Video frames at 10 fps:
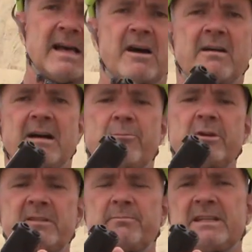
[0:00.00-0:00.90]
Now, I
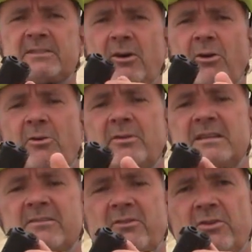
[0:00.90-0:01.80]
wouldn't be
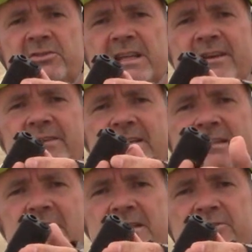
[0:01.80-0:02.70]
totally averse to having a
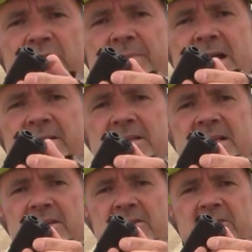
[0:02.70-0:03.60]
laser mounted
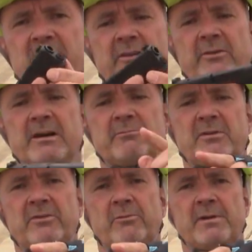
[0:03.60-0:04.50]
here, although I'd
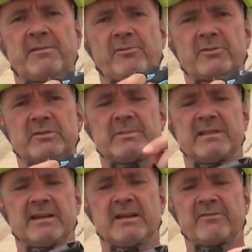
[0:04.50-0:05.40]
rather wait for it to
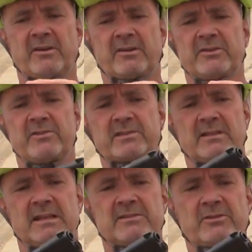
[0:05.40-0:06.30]
be there if I'm going to use a
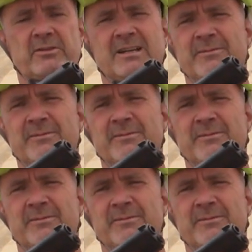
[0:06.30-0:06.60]
laser.